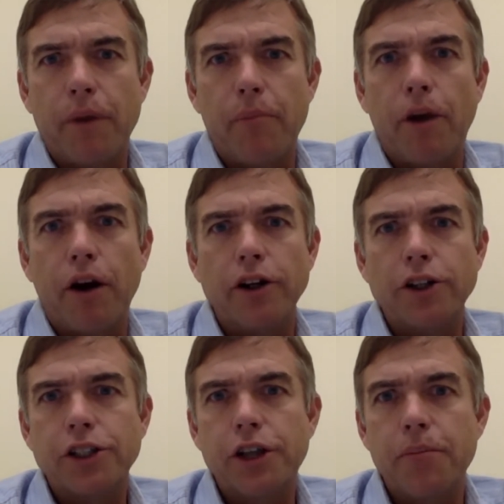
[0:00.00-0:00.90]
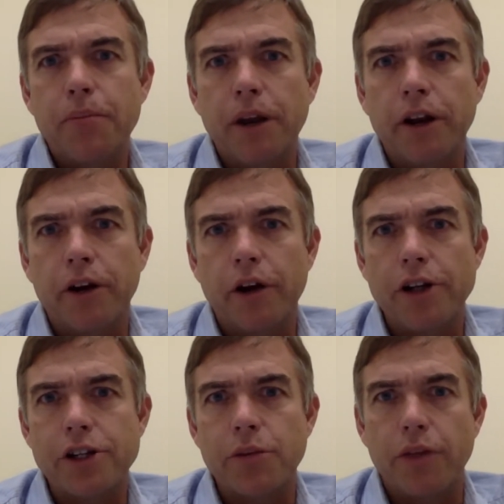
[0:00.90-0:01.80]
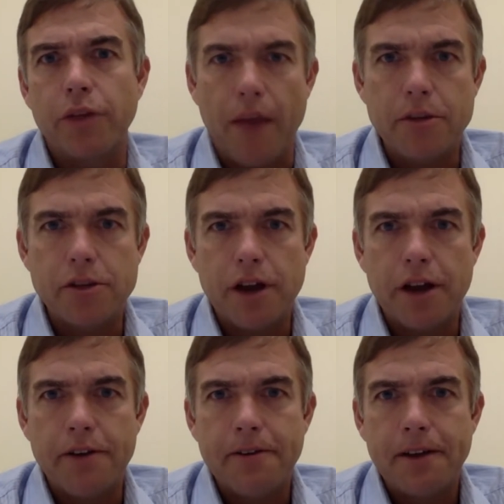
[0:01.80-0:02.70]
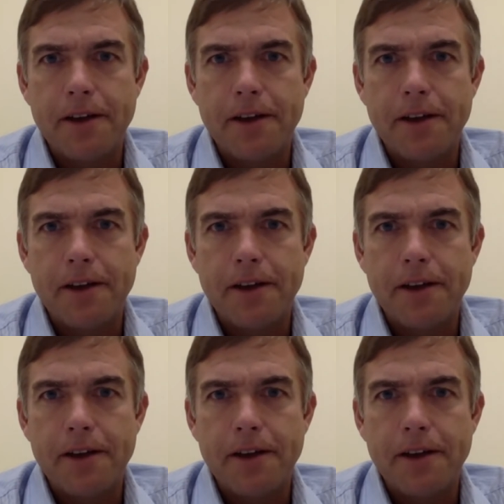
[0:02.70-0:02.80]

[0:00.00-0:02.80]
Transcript: partnership and integration with Amazon.